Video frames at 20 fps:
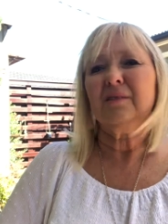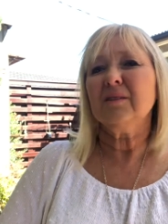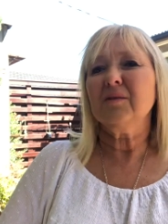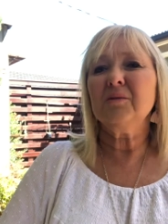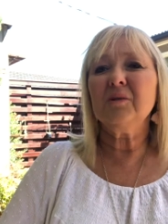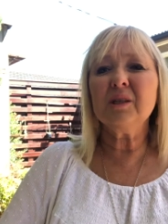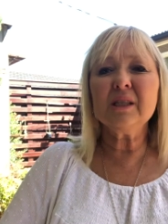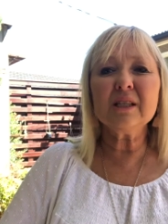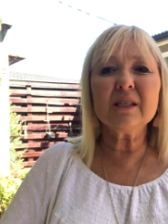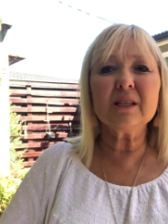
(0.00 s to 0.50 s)

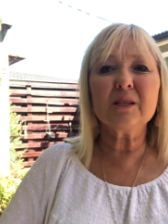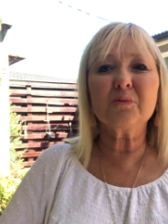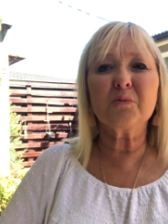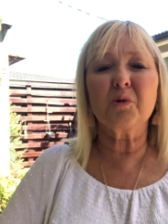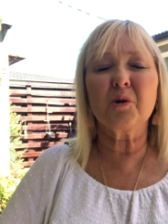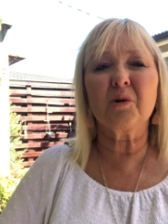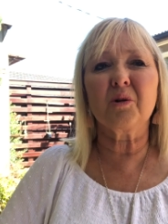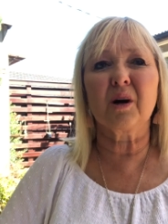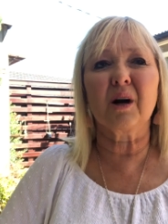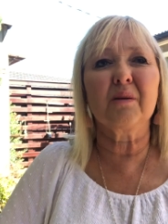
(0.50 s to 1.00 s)
What does this
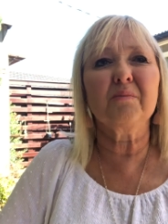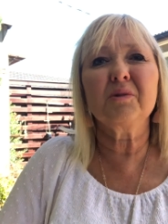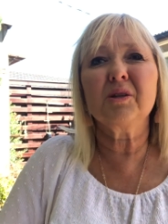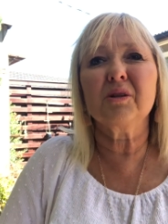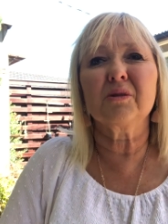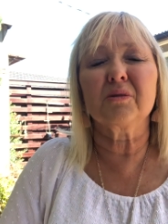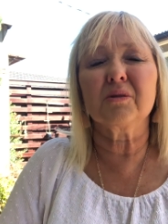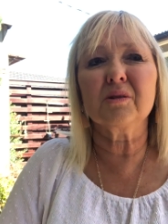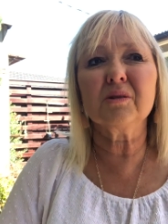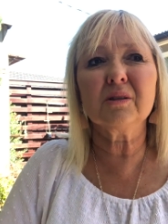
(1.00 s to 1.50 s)
world come
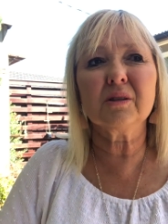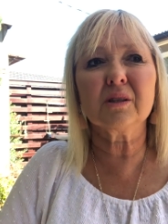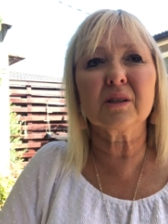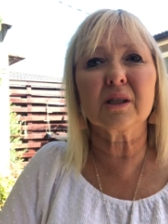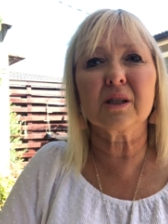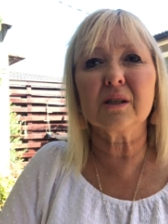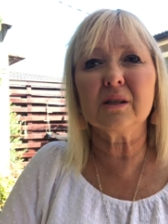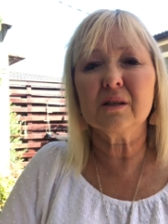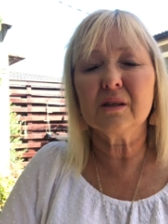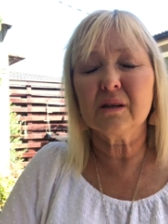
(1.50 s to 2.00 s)
to,
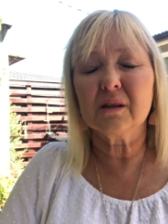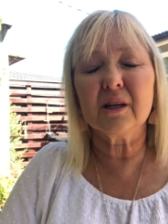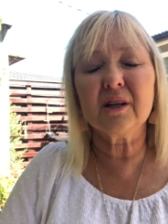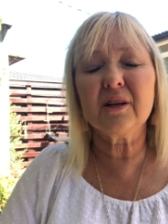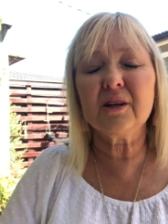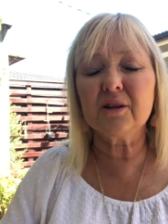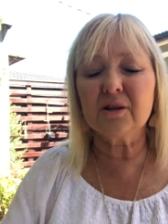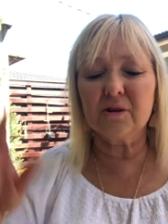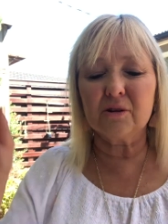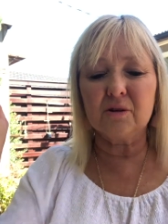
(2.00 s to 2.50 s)
honestly? I
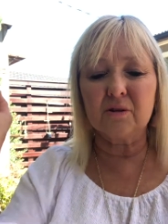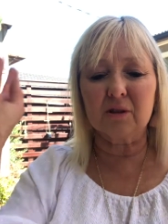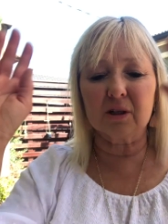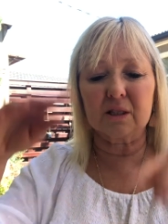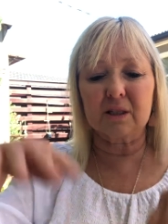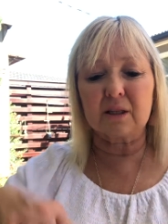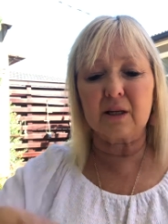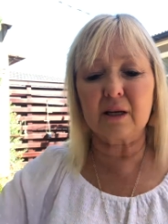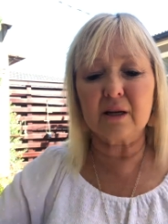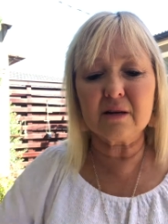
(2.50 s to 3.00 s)
know you
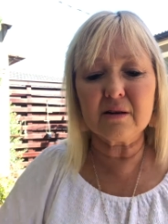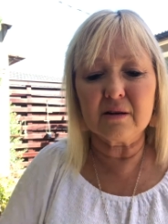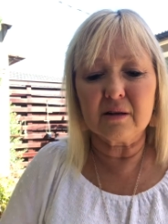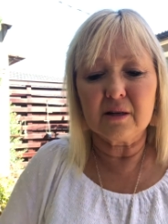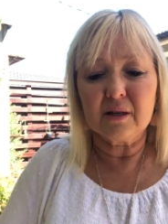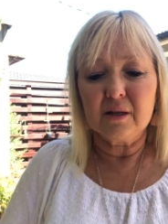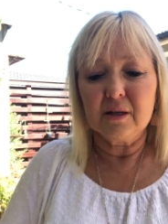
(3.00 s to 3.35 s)
guys get it.